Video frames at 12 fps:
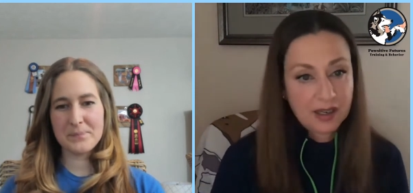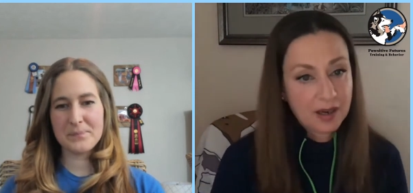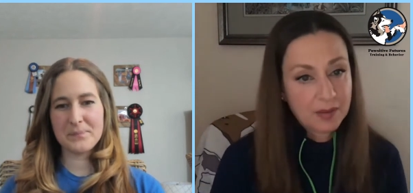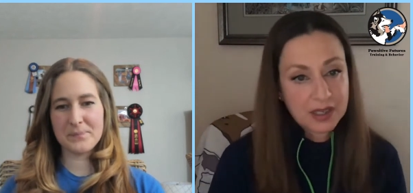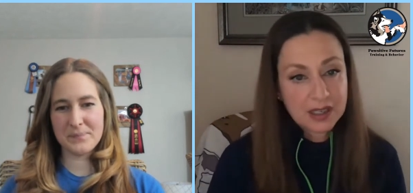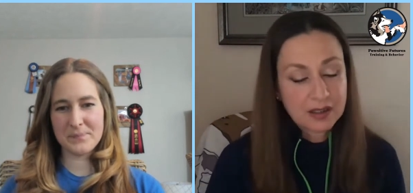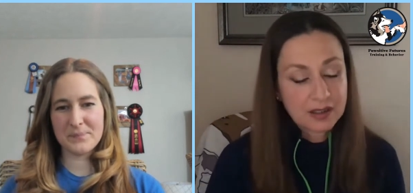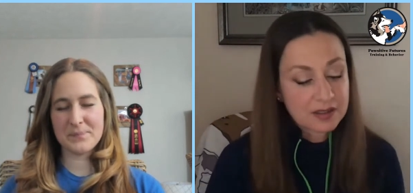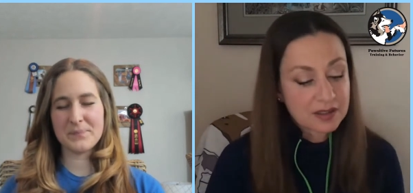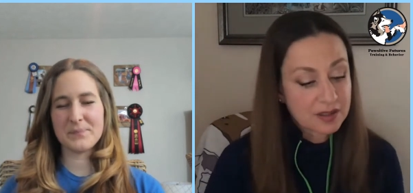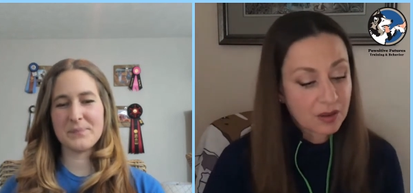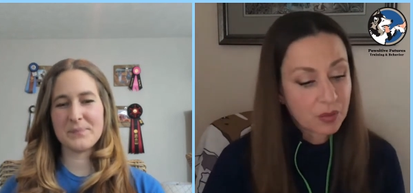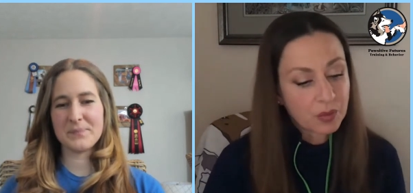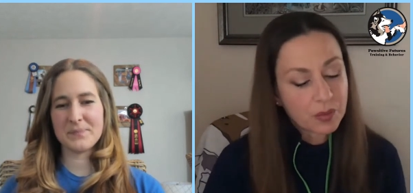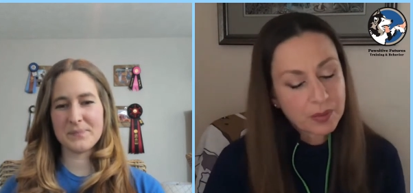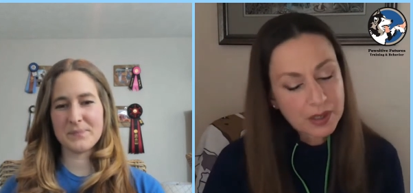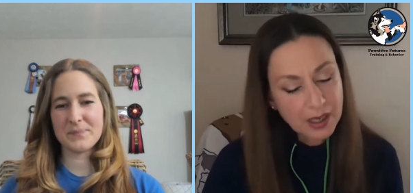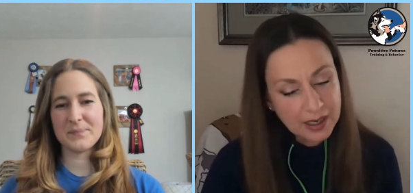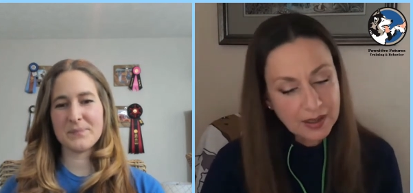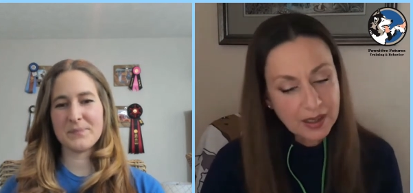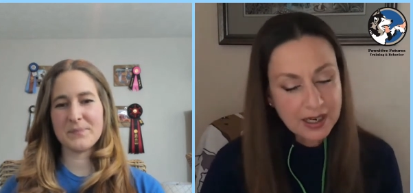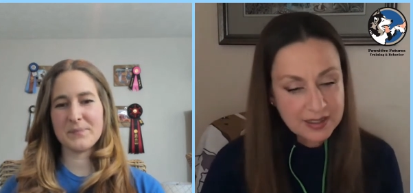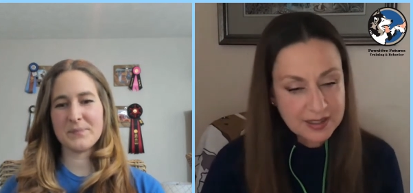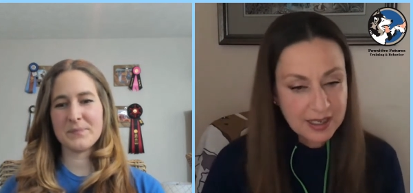Speaker 1: I mean, so I, eh, like
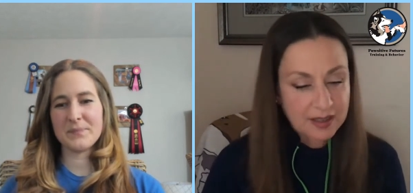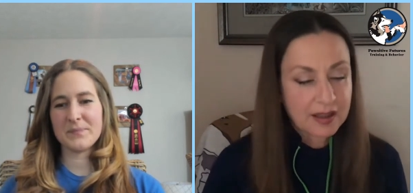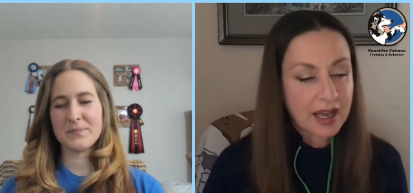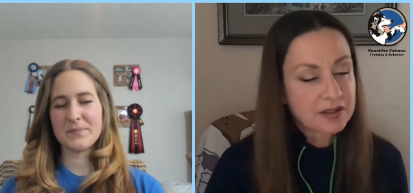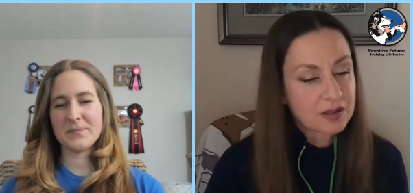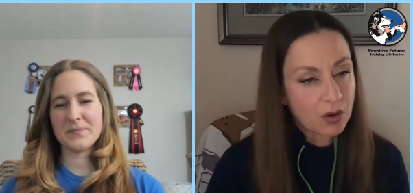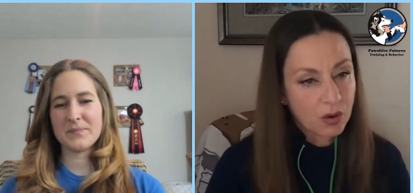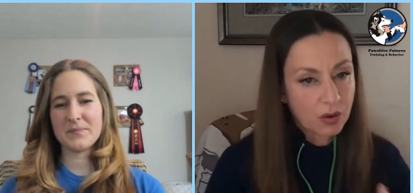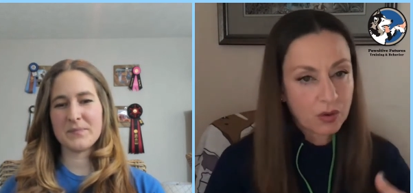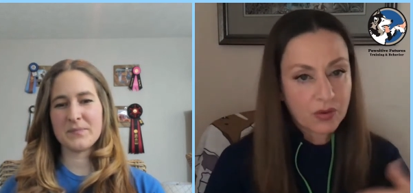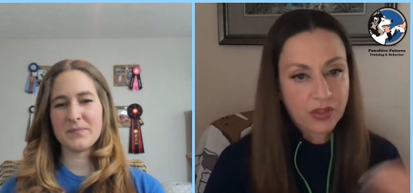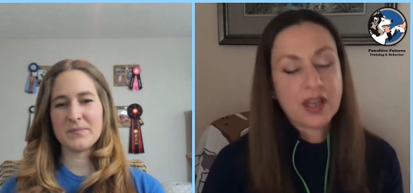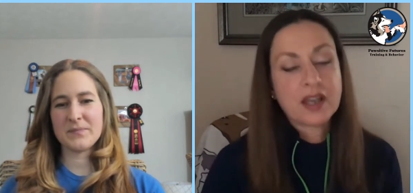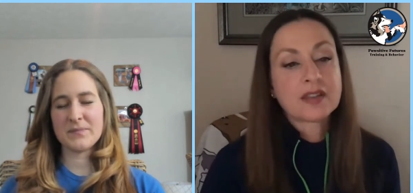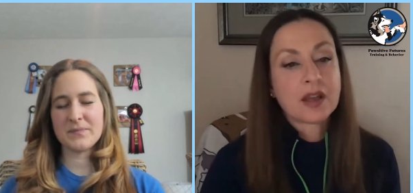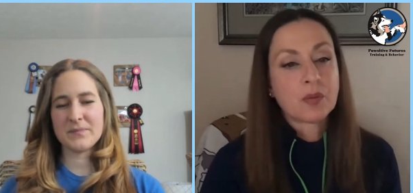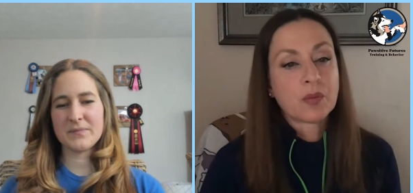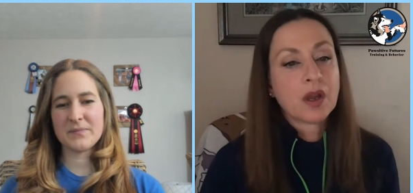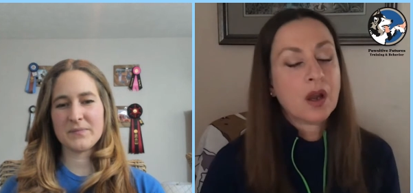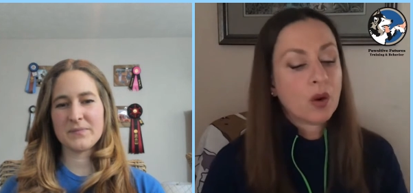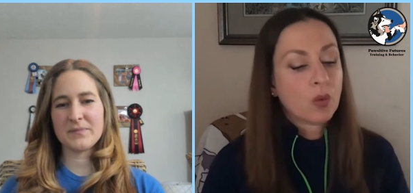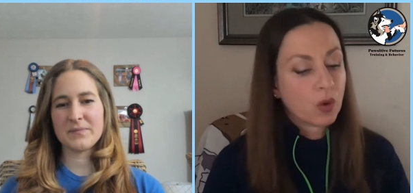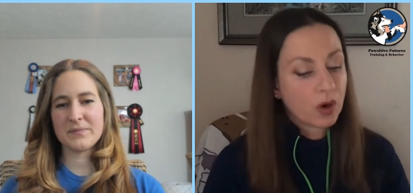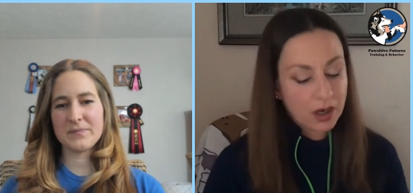I said, that's a whole thing that
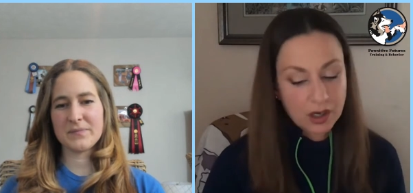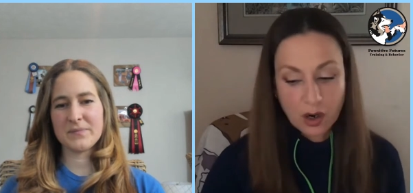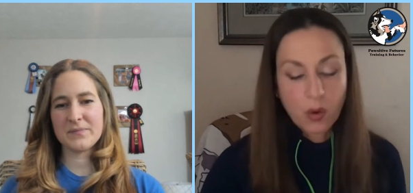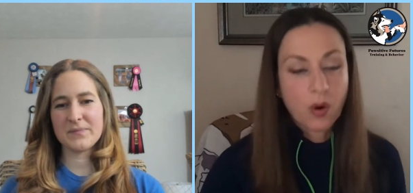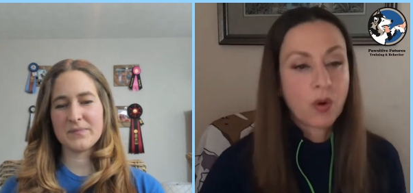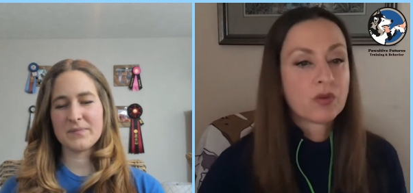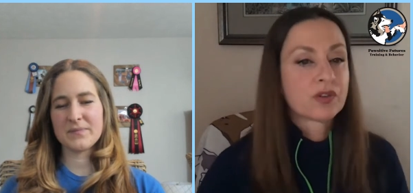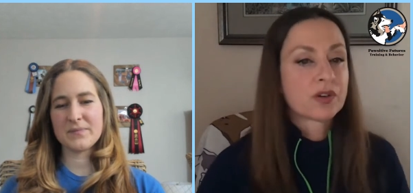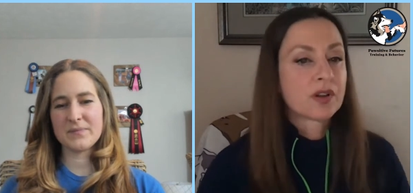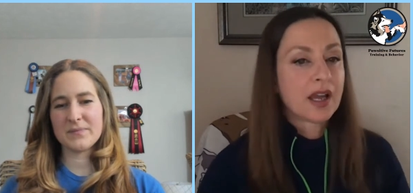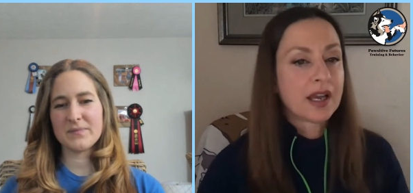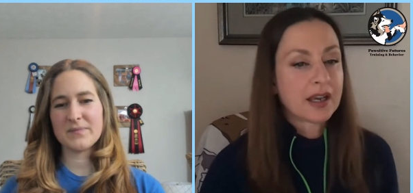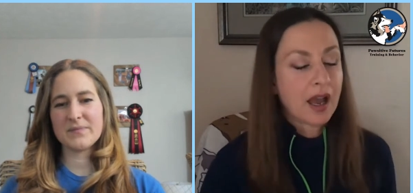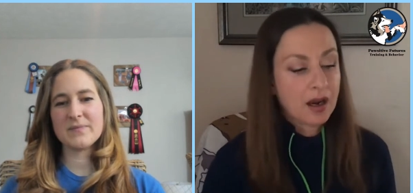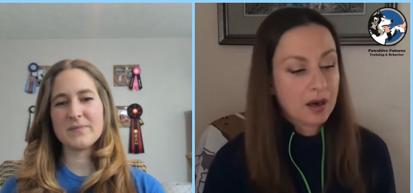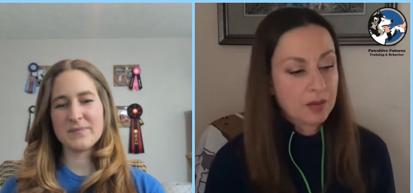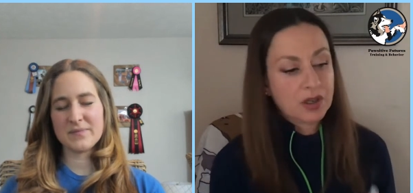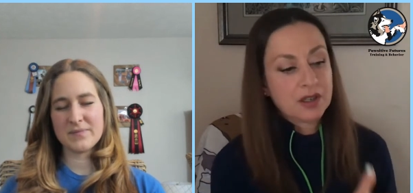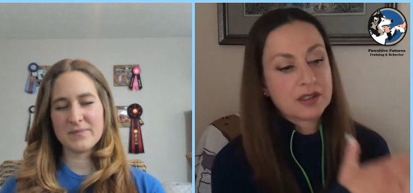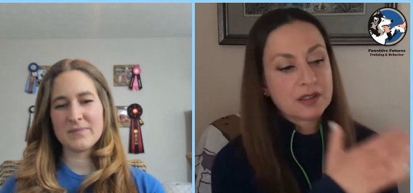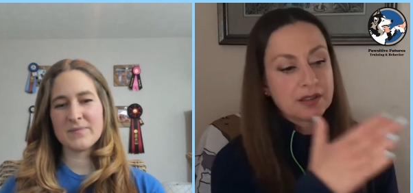we're going to go over like, and I'm going to